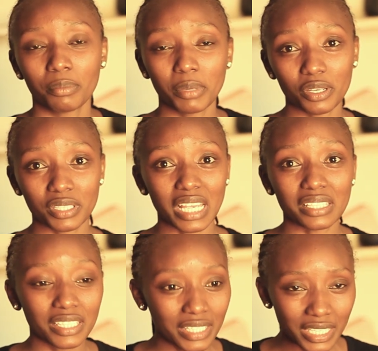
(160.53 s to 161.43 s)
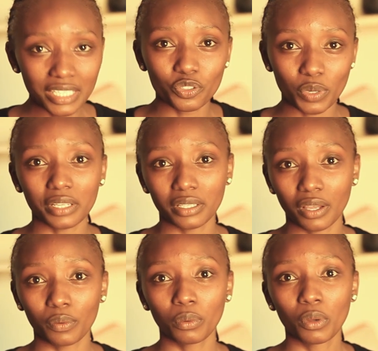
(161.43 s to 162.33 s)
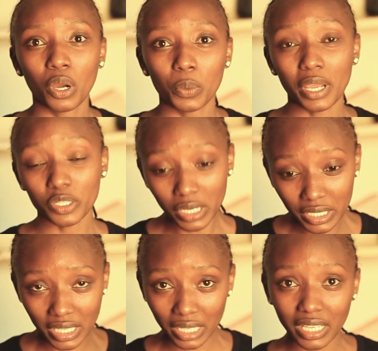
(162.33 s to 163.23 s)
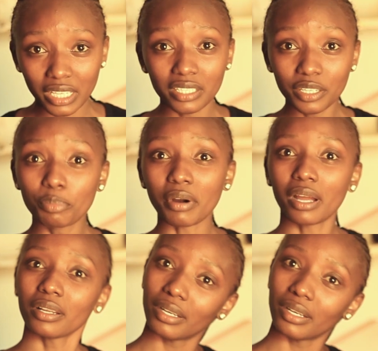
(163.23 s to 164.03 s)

Because as it is right now, we actually started Libra